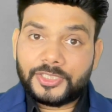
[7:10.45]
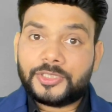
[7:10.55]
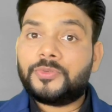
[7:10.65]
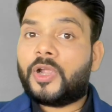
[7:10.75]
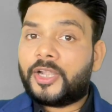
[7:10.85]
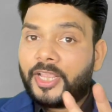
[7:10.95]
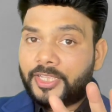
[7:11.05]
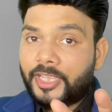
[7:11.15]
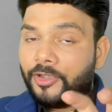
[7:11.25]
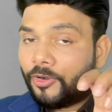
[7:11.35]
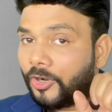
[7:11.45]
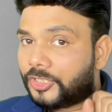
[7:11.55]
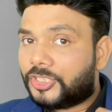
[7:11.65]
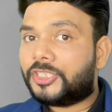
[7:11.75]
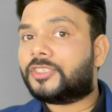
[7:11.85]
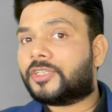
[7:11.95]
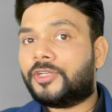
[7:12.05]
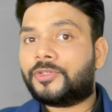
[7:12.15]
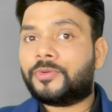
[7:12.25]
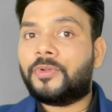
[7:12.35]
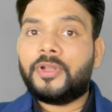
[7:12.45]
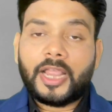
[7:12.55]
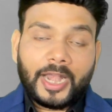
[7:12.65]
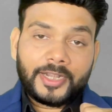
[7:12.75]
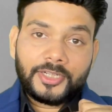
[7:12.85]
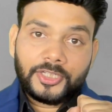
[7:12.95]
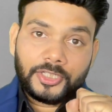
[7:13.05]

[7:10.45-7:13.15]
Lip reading: you are taking conscious control, and